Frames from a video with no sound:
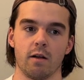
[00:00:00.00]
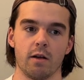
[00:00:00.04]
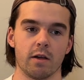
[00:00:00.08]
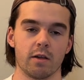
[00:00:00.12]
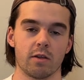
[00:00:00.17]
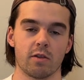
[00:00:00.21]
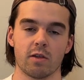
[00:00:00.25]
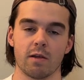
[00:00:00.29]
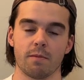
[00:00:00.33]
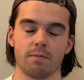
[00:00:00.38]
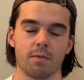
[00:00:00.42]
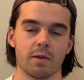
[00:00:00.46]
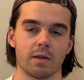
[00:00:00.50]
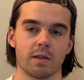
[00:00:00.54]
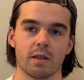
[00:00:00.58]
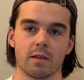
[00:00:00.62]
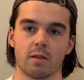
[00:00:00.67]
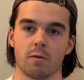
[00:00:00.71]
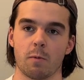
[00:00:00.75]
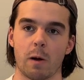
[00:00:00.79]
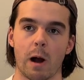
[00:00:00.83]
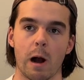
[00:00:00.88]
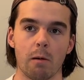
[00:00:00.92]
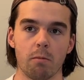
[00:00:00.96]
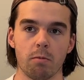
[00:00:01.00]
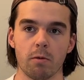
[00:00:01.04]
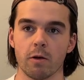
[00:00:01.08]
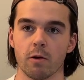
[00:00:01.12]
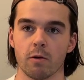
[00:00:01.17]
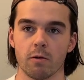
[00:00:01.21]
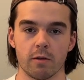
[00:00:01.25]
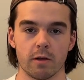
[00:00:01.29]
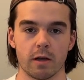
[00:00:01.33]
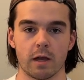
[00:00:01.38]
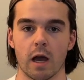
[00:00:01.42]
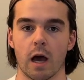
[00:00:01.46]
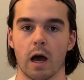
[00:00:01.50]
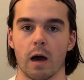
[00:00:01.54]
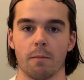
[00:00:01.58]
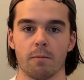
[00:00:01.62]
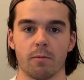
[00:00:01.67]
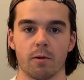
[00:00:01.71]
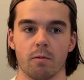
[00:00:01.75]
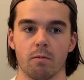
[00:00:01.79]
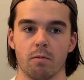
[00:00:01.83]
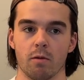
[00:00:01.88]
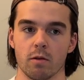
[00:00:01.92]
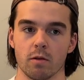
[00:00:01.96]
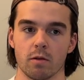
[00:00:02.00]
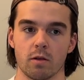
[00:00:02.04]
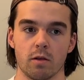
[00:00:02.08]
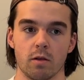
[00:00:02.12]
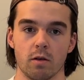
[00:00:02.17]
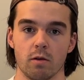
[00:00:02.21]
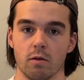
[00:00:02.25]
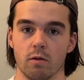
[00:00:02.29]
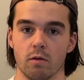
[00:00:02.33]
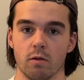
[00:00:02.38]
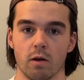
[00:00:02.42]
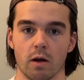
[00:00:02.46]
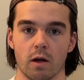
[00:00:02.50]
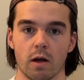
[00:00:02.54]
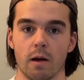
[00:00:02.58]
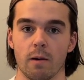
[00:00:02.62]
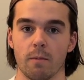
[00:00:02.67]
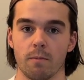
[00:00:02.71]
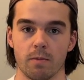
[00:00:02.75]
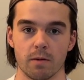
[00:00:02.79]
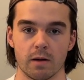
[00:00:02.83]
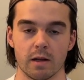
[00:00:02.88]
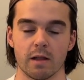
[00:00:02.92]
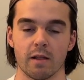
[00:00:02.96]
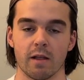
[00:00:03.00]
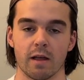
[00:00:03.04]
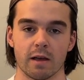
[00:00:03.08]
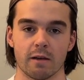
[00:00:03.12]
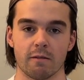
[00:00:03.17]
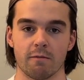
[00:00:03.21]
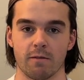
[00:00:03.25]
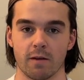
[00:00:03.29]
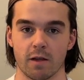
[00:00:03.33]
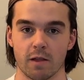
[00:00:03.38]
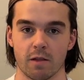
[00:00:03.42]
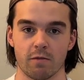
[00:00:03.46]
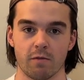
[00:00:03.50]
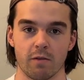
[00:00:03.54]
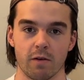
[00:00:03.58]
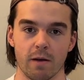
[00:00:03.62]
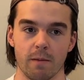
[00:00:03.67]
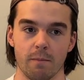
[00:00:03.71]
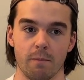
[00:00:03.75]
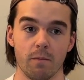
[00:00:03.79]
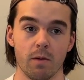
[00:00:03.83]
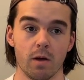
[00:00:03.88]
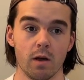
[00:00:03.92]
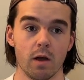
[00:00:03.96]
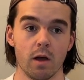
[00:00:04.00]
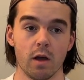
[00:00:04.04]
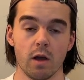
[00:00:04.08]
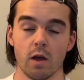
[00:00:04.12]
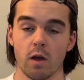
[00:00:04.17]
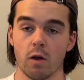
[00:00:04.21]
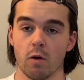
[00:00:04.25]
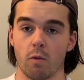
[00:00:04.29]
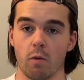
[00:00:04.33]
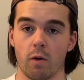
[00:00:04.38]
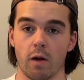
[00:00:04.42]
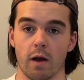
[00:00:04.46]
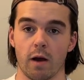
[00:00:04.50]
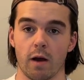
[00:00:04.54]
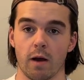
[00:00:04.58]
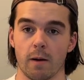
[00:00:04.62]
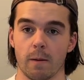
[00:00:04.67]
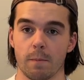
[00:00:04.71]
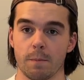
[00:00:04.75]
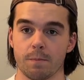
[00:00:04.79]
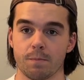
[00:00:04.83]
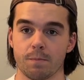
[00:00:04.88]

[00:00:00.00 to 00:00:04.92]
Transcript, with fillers: is something that's probably only comparable to a company like Visvim, where